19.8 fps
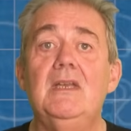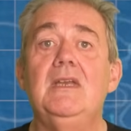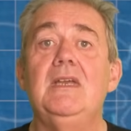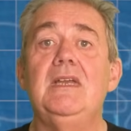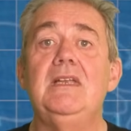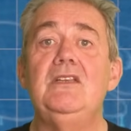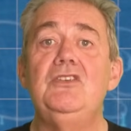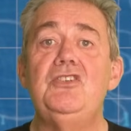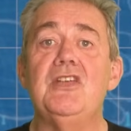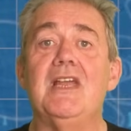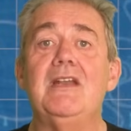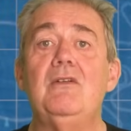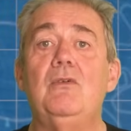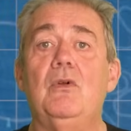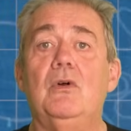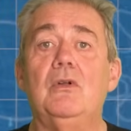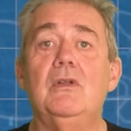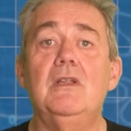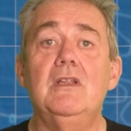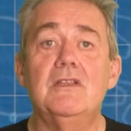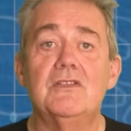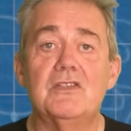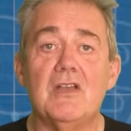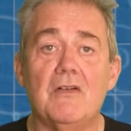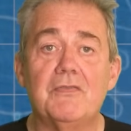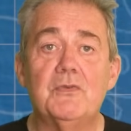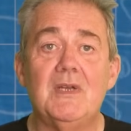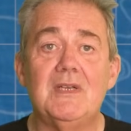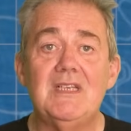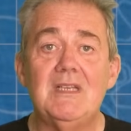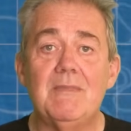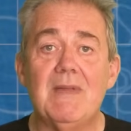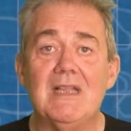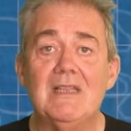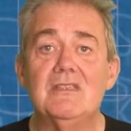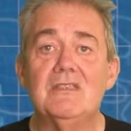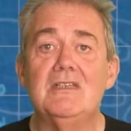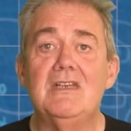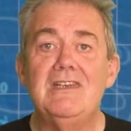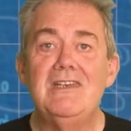In general, software
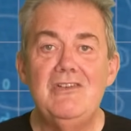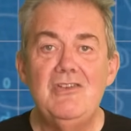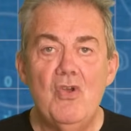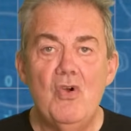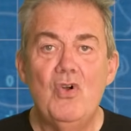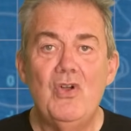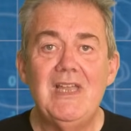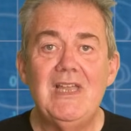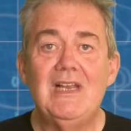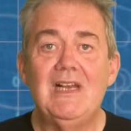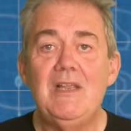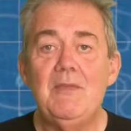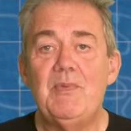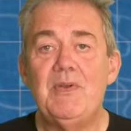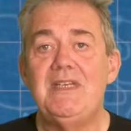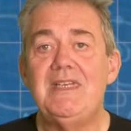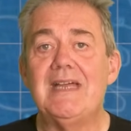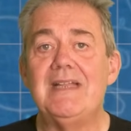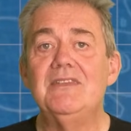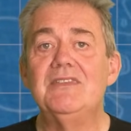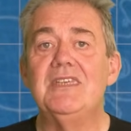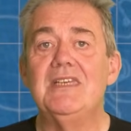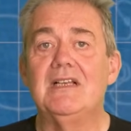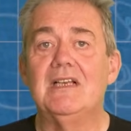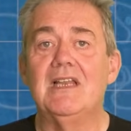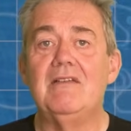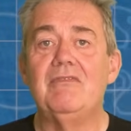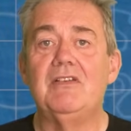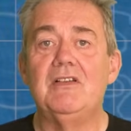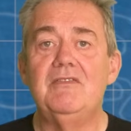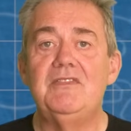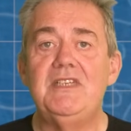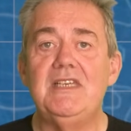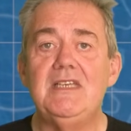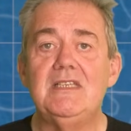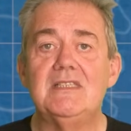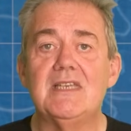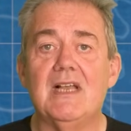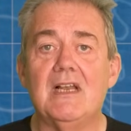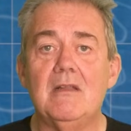demands an annoyingly pedantic level of
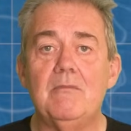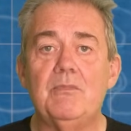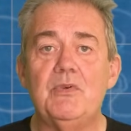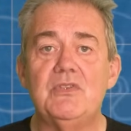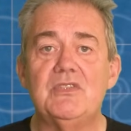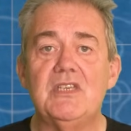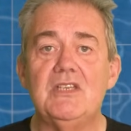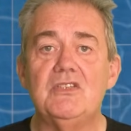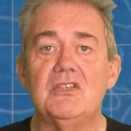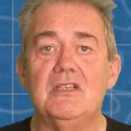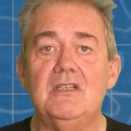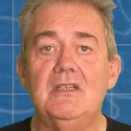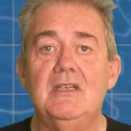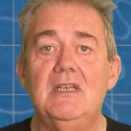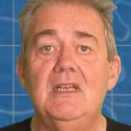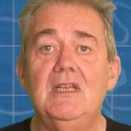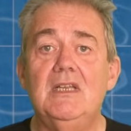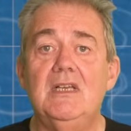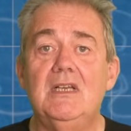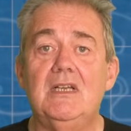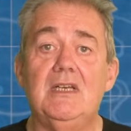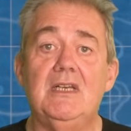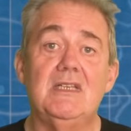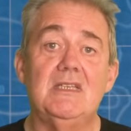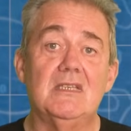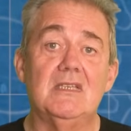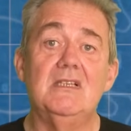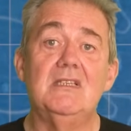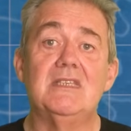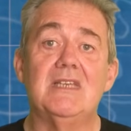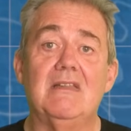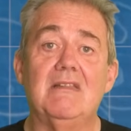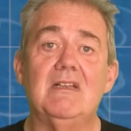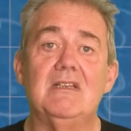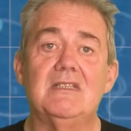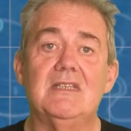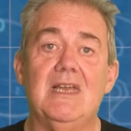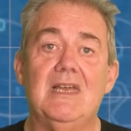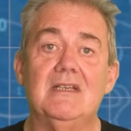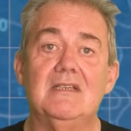detail and precision, and it turns out
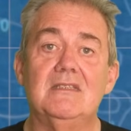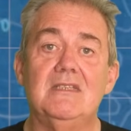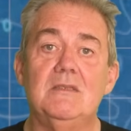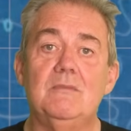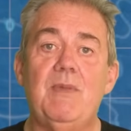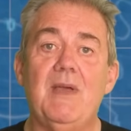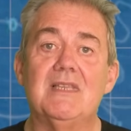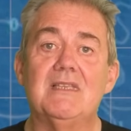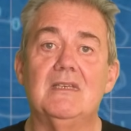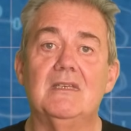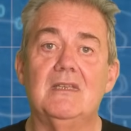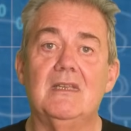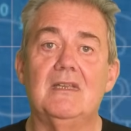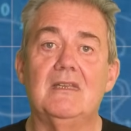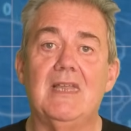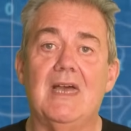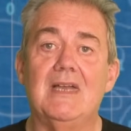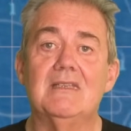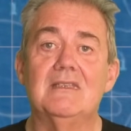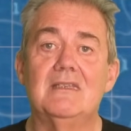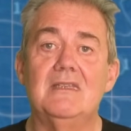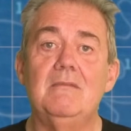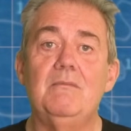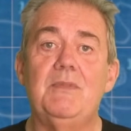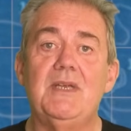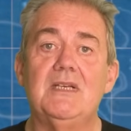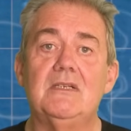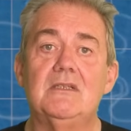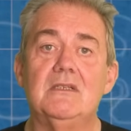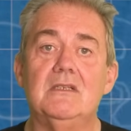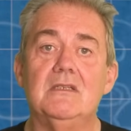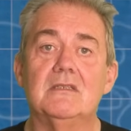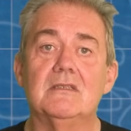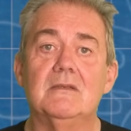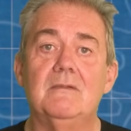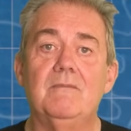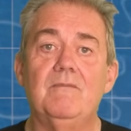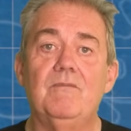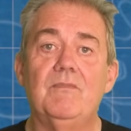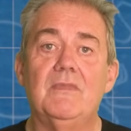that text is better at that than pictures.
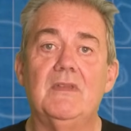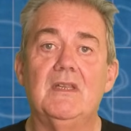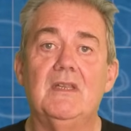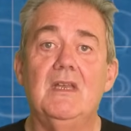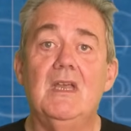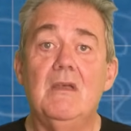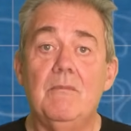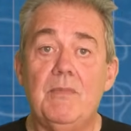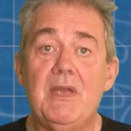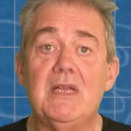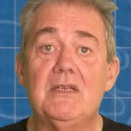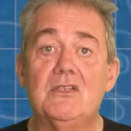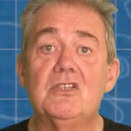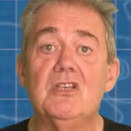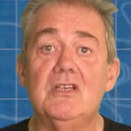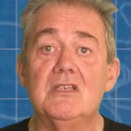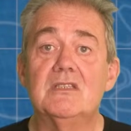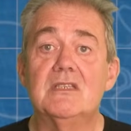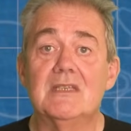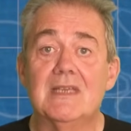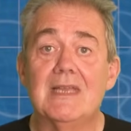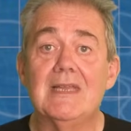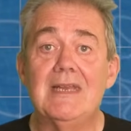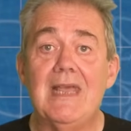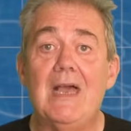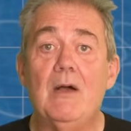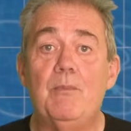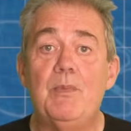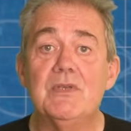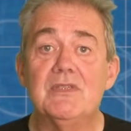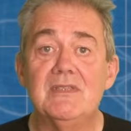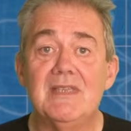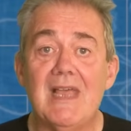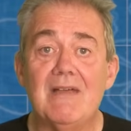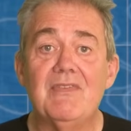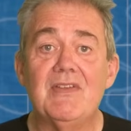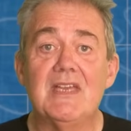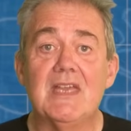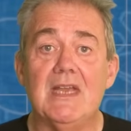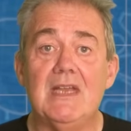Pictures can help us
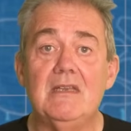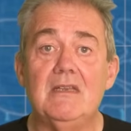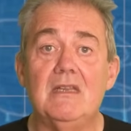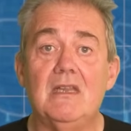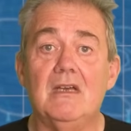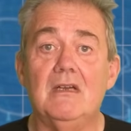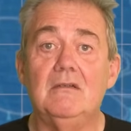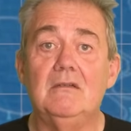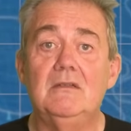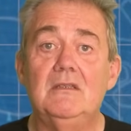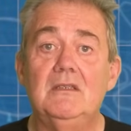navigate, though,